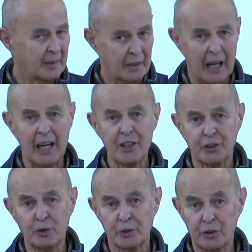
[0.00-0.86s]
High
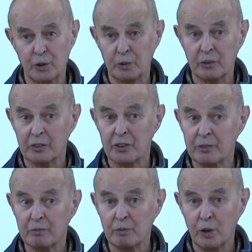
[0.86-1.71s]
school students
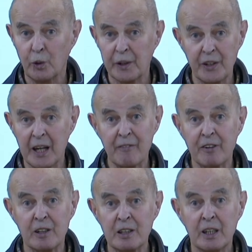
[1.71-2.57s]
who had
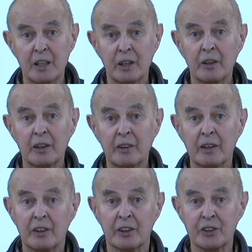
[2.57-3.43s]
never
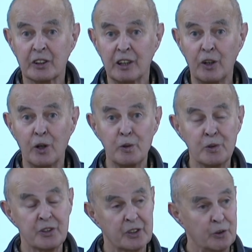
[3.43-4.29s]

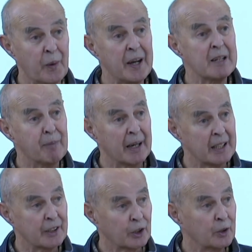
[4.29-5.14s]
disclosed to
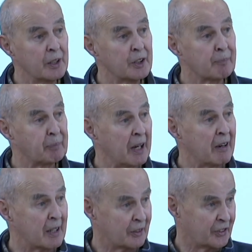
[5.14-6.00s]
anybody, including their
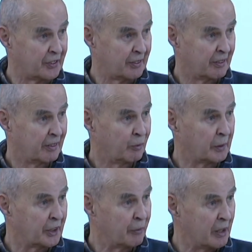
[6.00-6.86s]
parents,
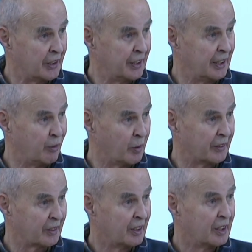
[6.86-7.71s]
what they were dealing
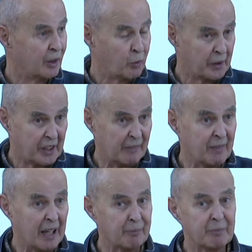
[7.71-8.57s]
with, would come
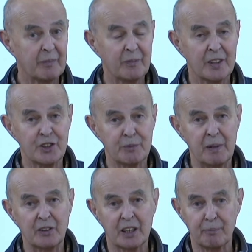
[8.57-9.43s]
up and
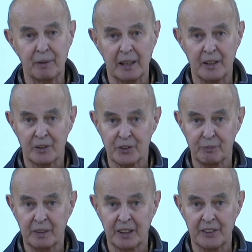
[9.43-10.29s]
speak to the players
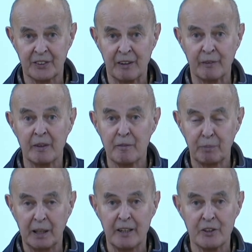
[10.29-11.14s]
because the
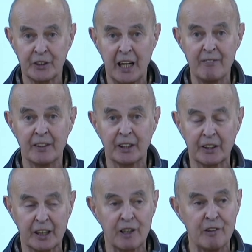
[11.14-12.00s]
players gave them the
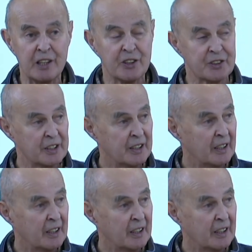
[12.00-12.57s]
courage